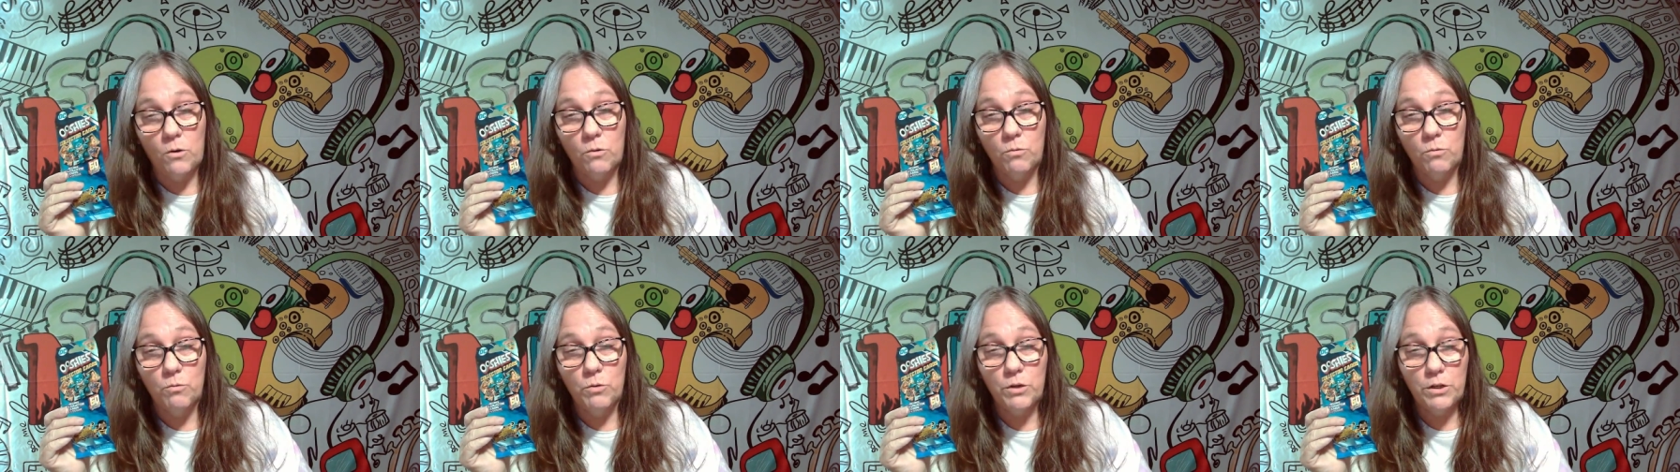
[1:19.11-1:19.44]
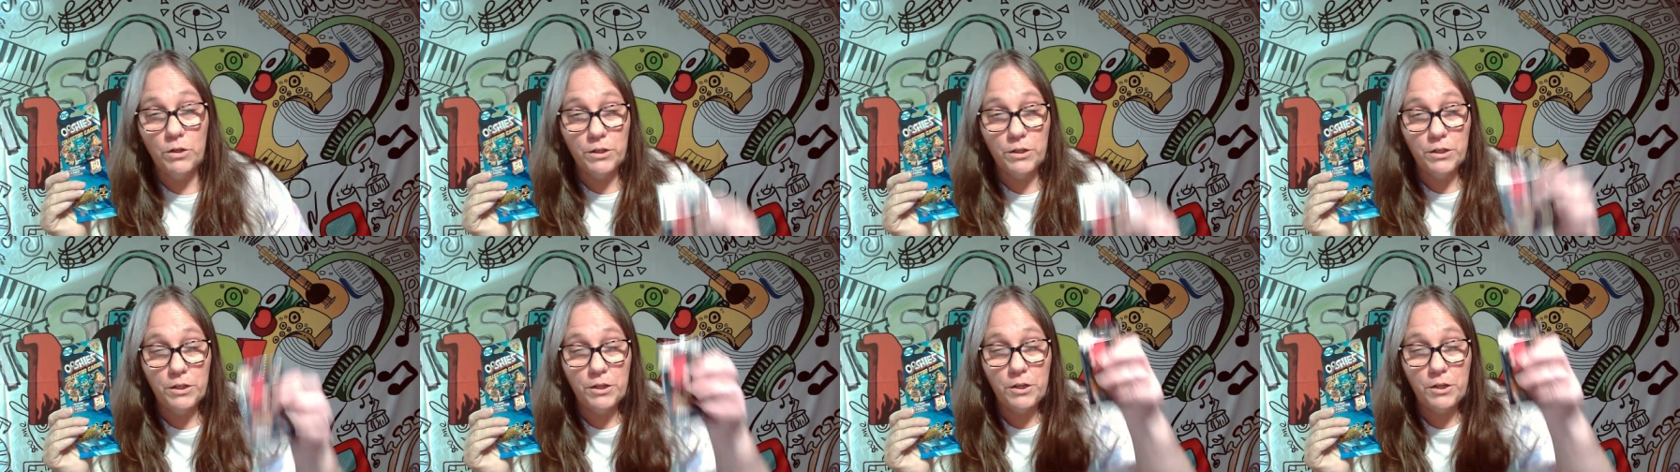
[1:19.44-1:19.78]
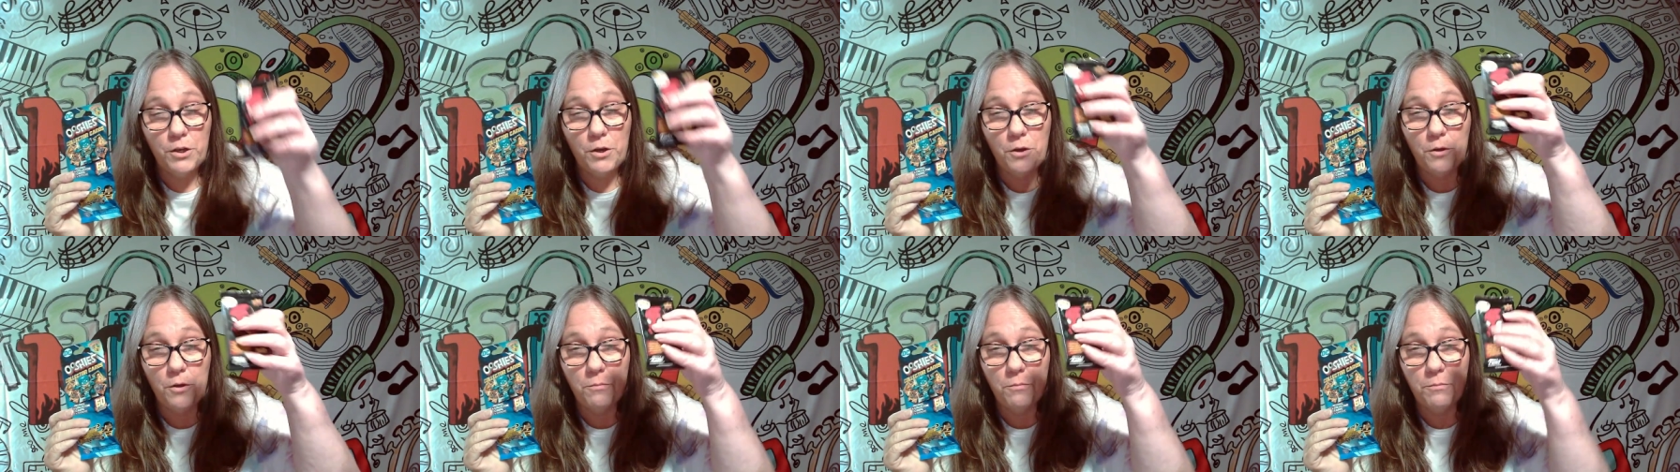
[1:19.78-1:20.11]
We're gonna
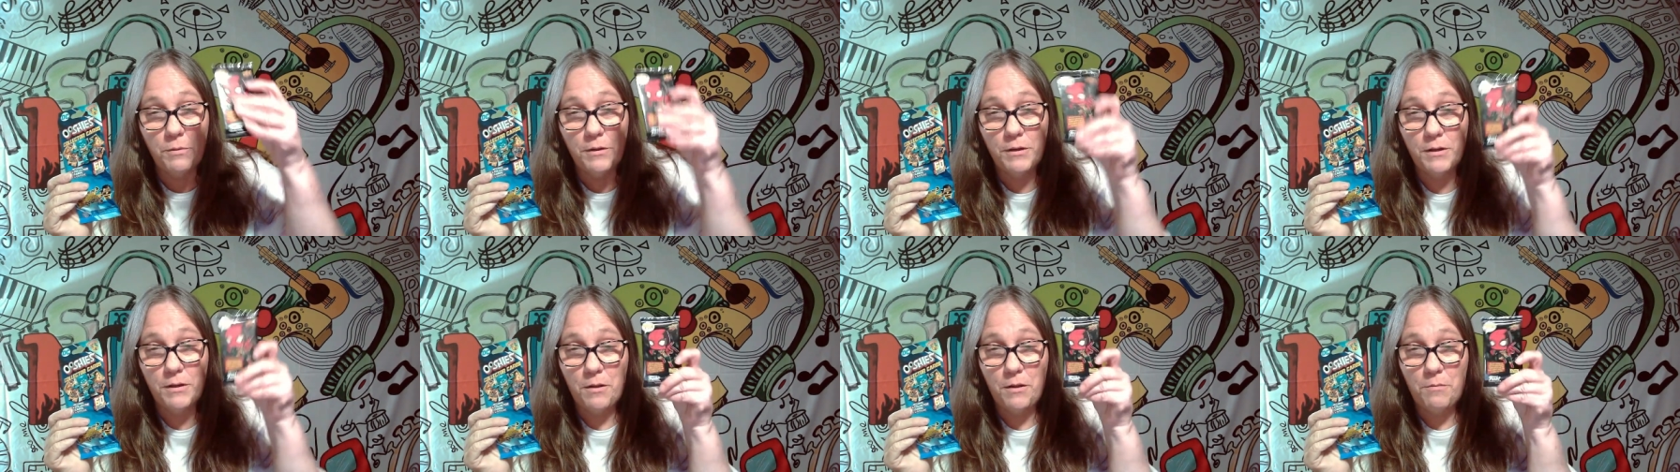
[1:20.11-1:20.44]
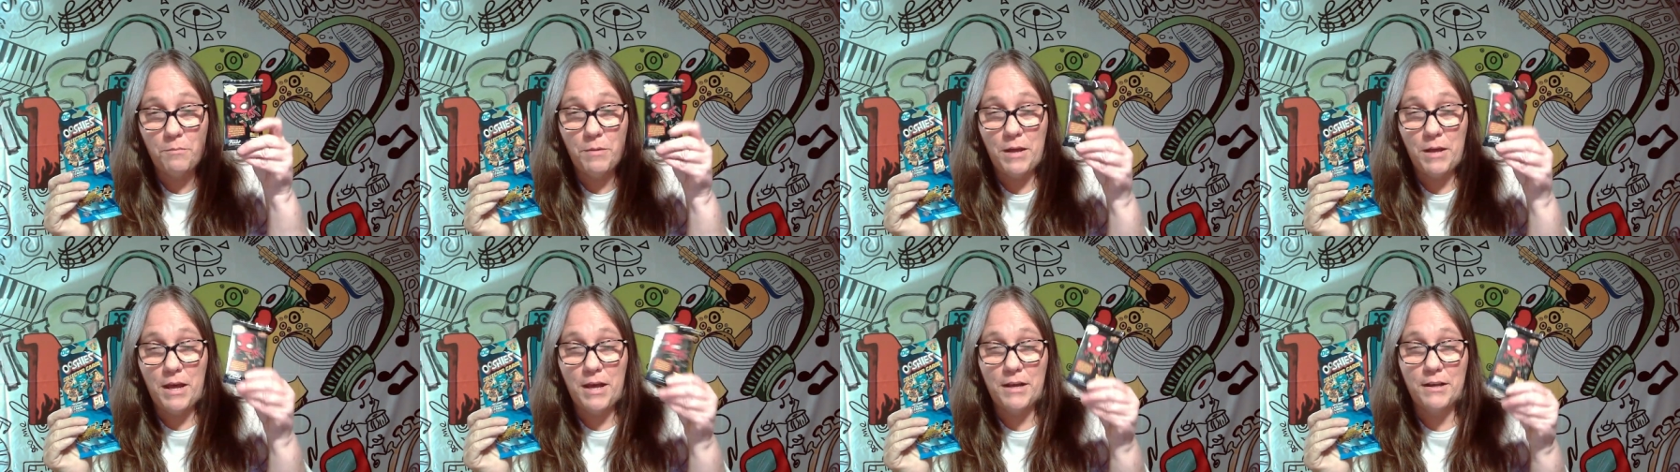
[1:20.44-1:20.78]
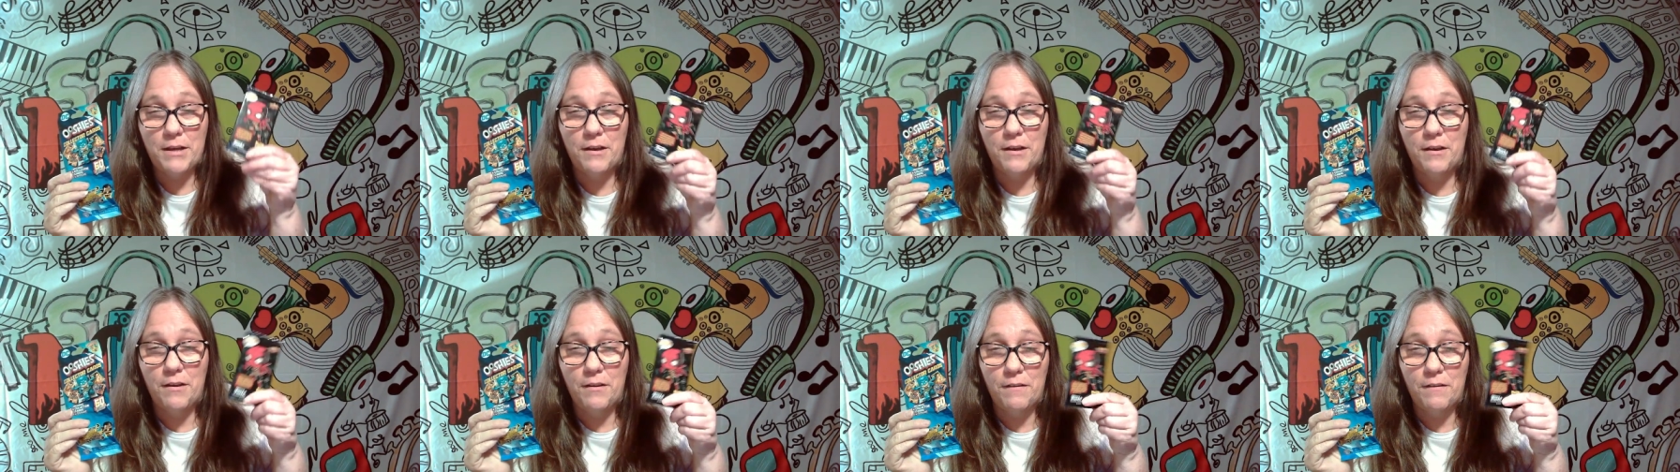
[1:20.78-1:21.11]
open a
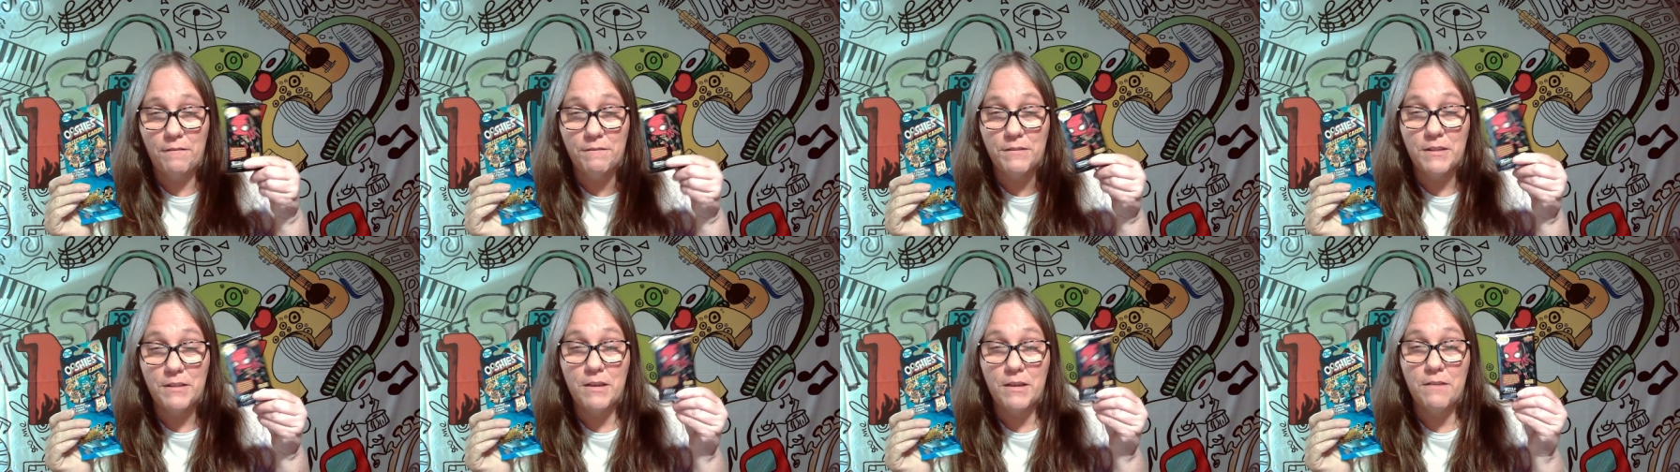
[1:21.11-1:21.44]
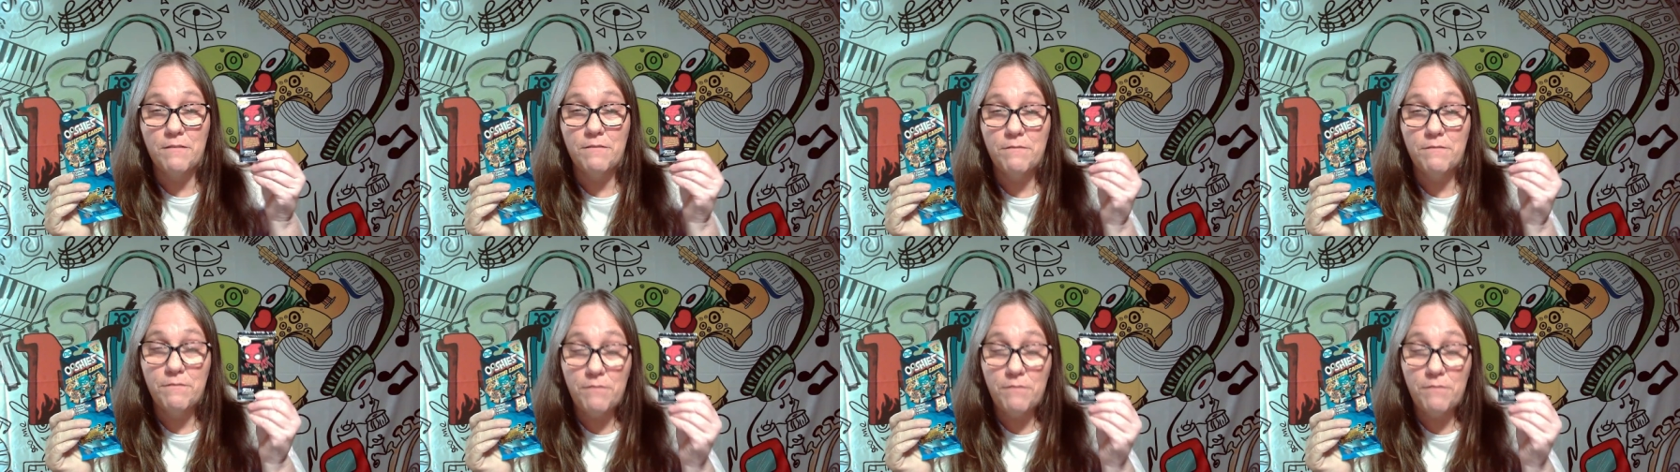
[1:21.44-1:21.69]
pack of the